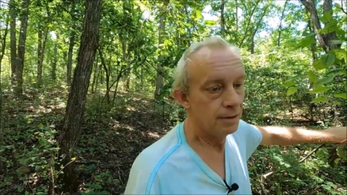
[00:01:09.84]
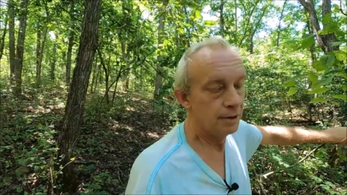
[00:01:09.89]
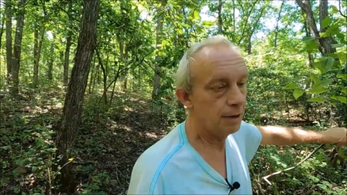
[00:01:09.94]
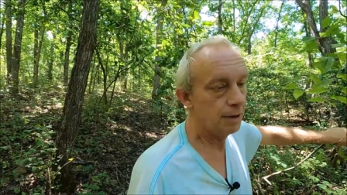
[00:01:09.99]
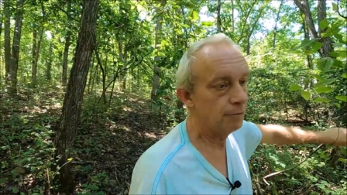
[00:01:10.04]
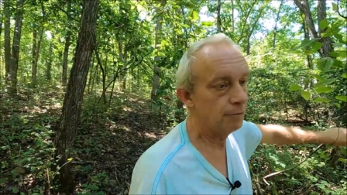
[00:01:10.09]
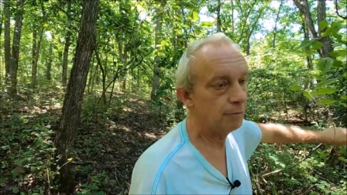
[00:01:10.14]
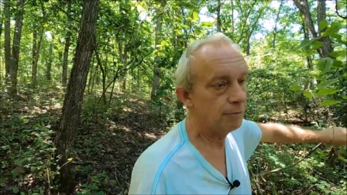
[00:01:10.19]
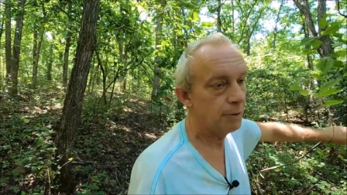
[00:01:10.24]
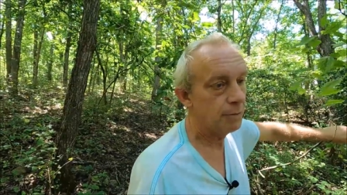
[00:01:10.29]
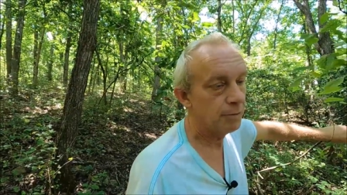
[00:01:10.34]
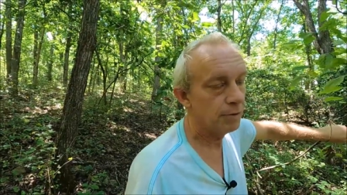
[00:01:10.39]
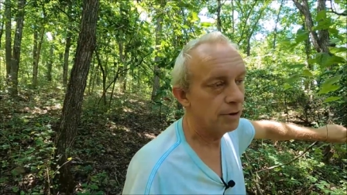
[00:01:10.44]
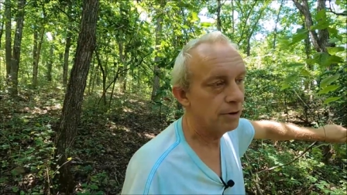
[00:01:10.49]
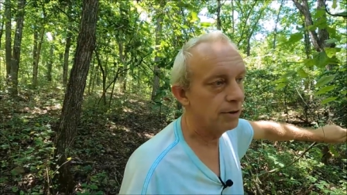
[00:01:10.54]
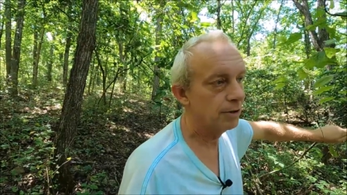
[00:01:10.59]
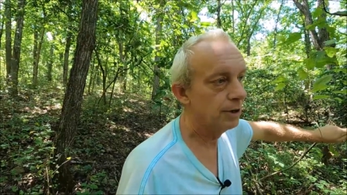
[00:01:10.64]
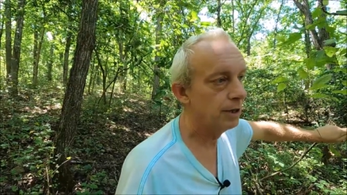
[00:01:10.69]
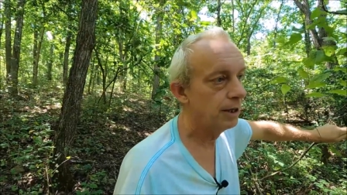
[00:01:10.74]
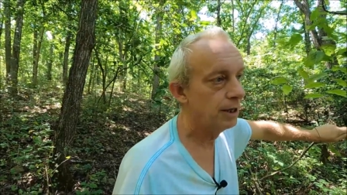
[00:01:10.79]
I
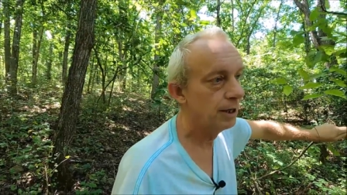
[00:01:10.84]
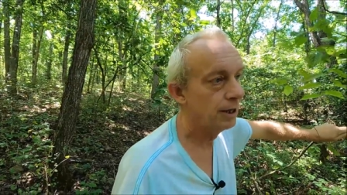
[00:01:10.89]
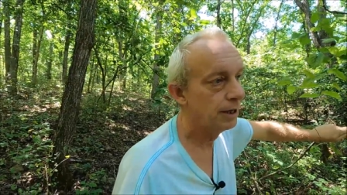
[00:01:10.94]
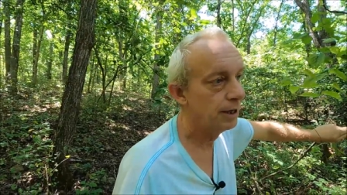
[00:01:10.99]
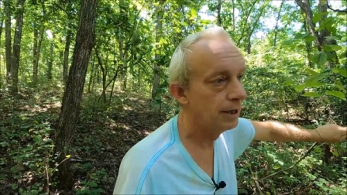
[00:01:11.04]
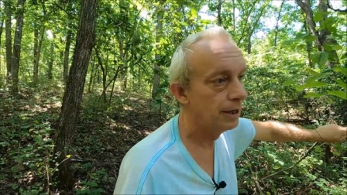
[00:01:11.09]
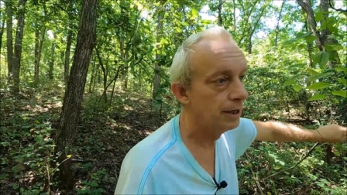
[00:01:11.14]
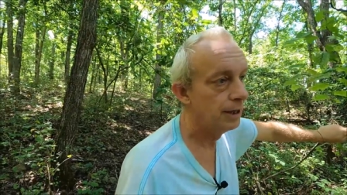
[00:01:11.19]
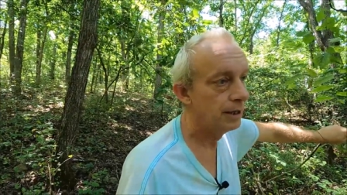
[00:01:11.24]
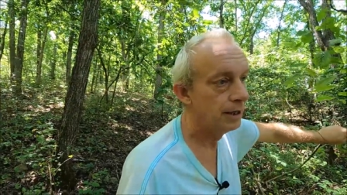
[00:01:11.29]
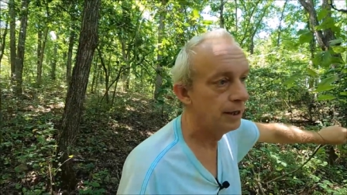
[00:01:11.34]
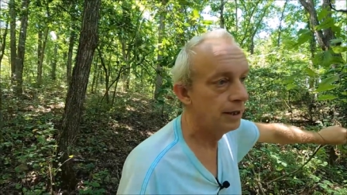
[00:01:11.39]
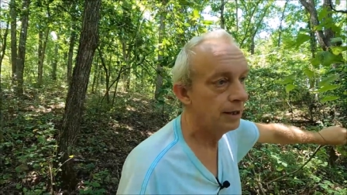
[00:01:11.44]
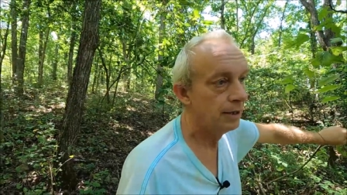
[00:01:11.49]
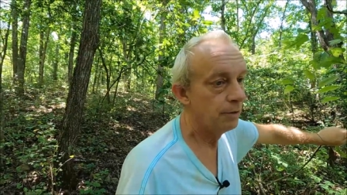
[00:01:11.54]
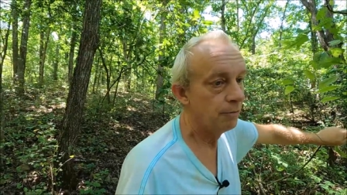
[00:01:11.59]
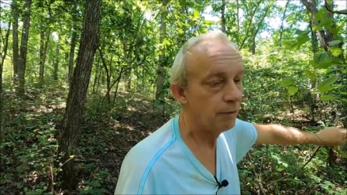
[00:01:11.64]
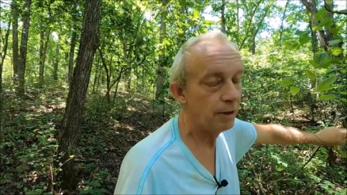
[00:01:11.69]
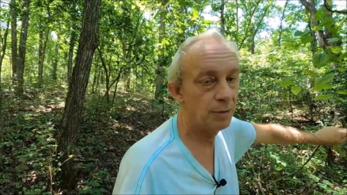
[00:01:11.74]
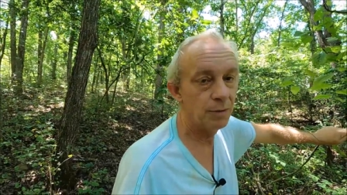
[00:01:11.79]
remember
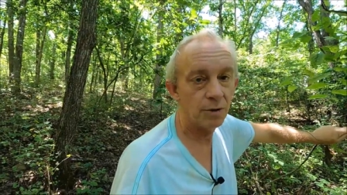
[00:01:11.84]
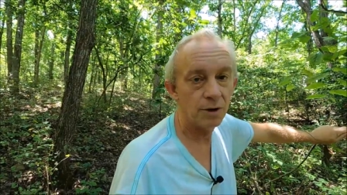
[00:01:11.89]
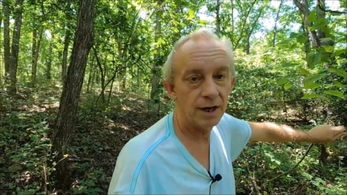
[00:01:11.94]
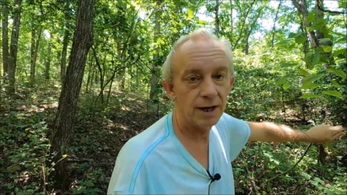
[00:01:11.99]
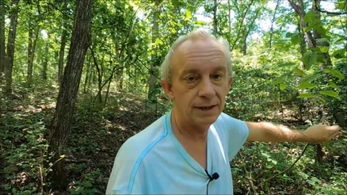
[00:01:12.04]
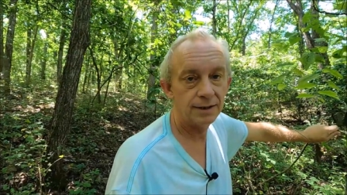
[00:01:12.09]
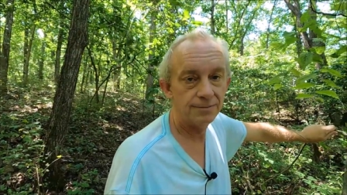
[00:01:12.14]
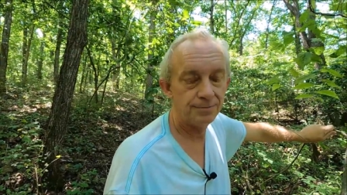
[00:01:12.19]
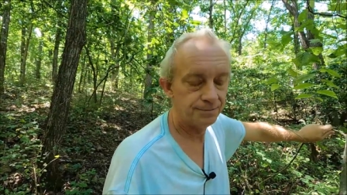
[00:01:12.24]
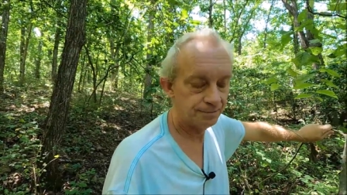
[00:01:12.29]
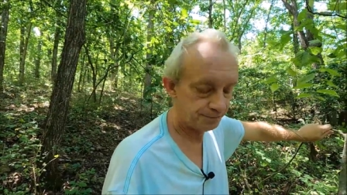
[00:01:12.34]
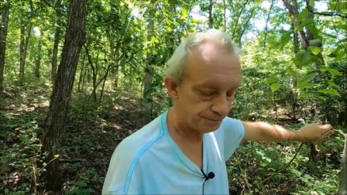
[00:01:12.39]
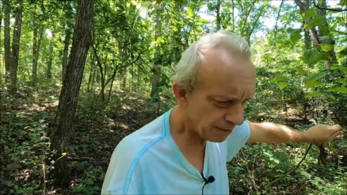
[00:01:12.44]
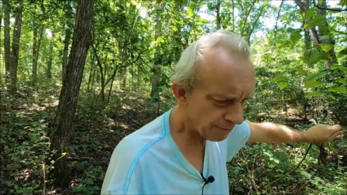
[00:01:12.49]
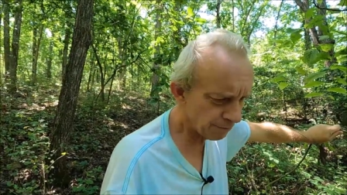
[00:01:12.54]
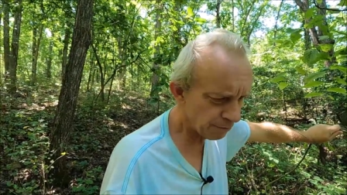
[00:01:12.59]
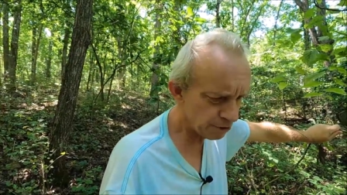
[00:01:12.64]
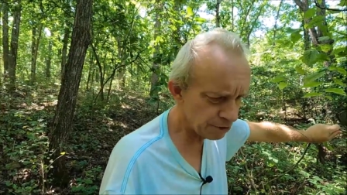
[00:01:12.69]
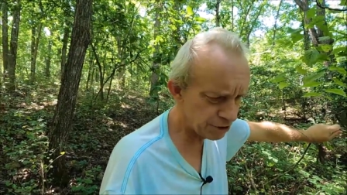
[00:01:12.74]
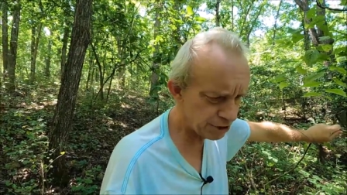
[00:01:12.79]
we were at
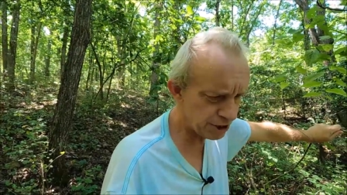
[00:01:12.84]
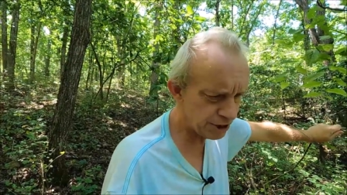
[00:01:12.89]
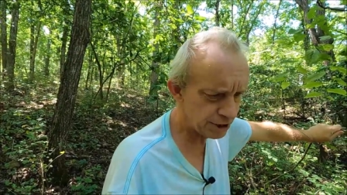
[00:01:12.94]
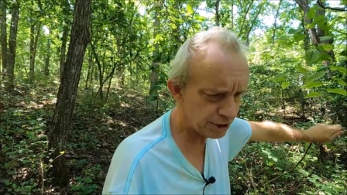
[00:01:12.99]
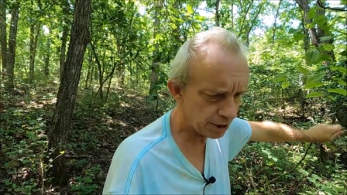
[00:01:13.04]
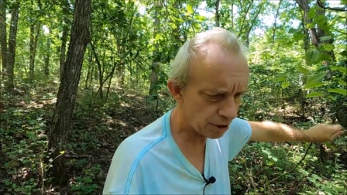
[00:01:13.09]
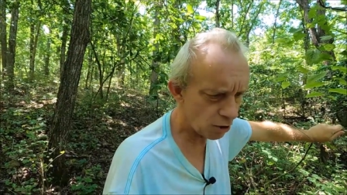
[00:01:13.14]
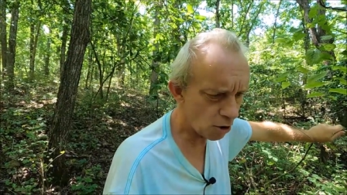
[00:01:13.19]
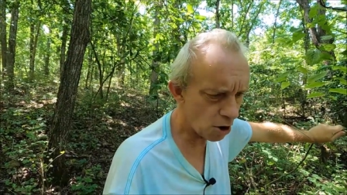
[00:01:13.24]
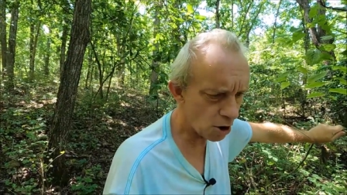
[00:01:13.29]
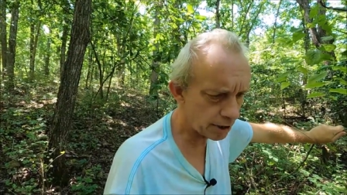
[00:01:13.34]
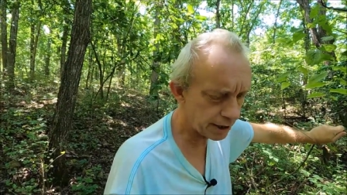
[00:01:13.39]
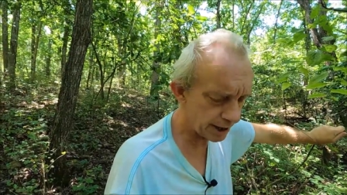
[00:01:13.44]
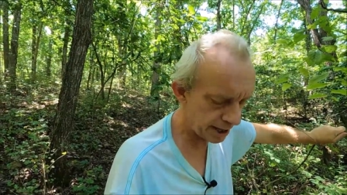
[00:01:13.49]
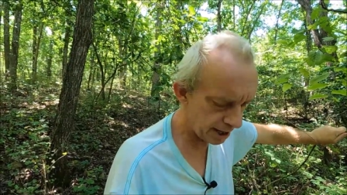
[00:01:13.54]
Virginia, Hawk